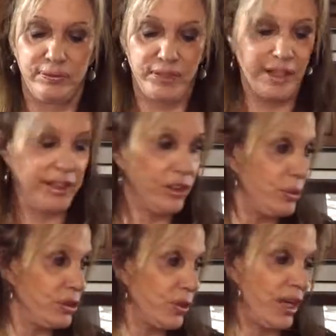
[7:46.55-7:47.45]
And this
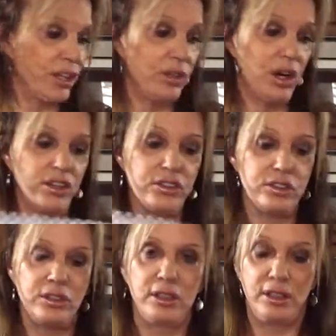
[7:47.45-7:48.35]
was straight across,
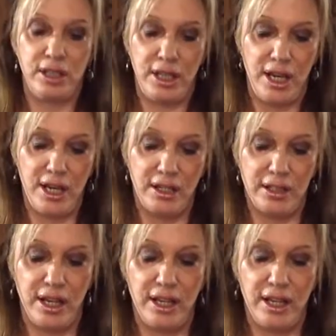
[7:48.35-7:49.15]
and